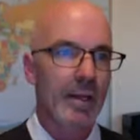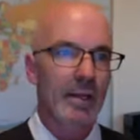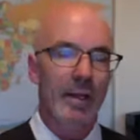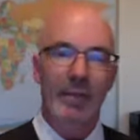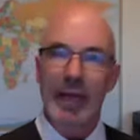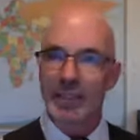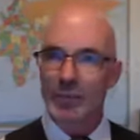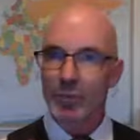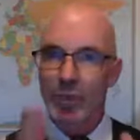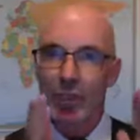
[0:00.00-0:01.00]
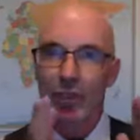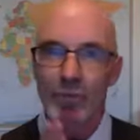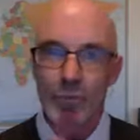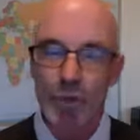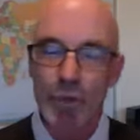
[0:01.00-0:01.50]
Now that's where you
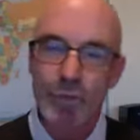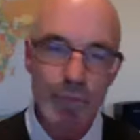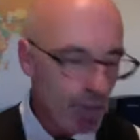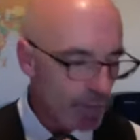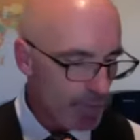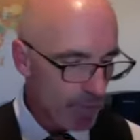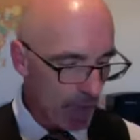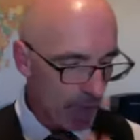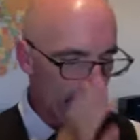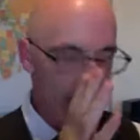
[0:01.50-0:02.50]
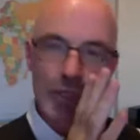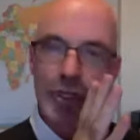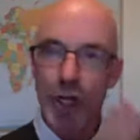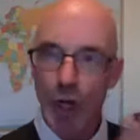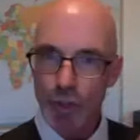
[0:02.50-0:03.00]
move from
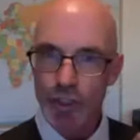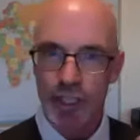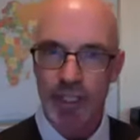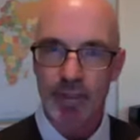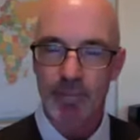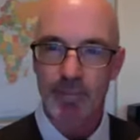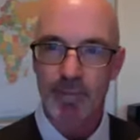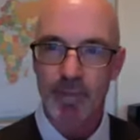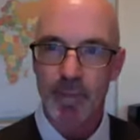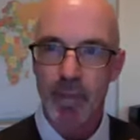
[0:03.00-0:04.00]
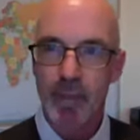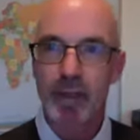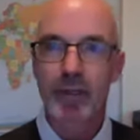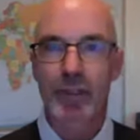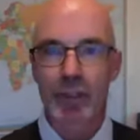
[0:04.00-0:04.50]
coaching
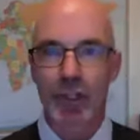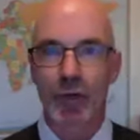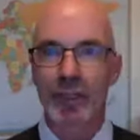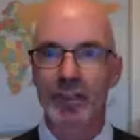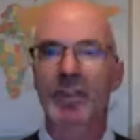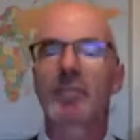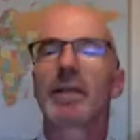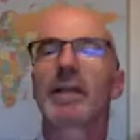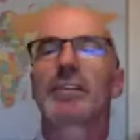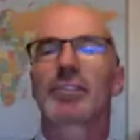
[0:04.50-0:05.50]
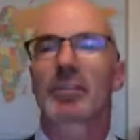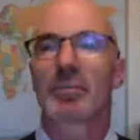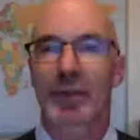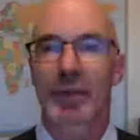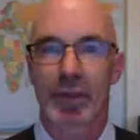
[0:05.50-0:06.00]
to showing some
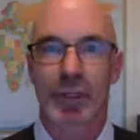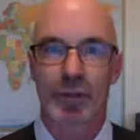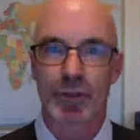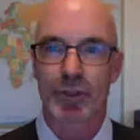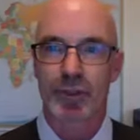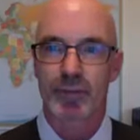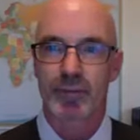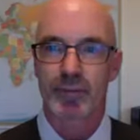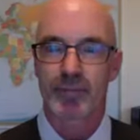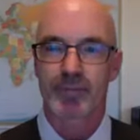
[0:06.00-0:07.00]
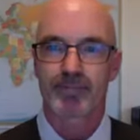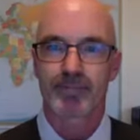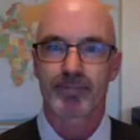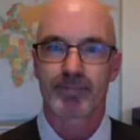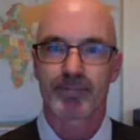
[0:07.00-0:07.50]
leadership in the close.
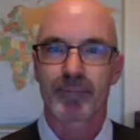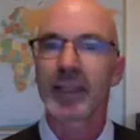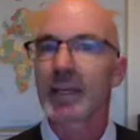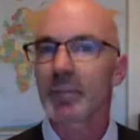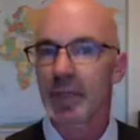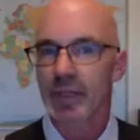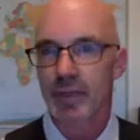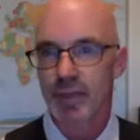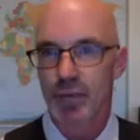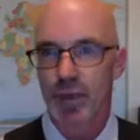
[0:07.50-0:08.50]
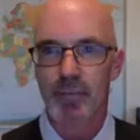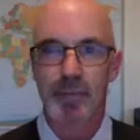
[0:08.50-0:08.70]
Think about it this way.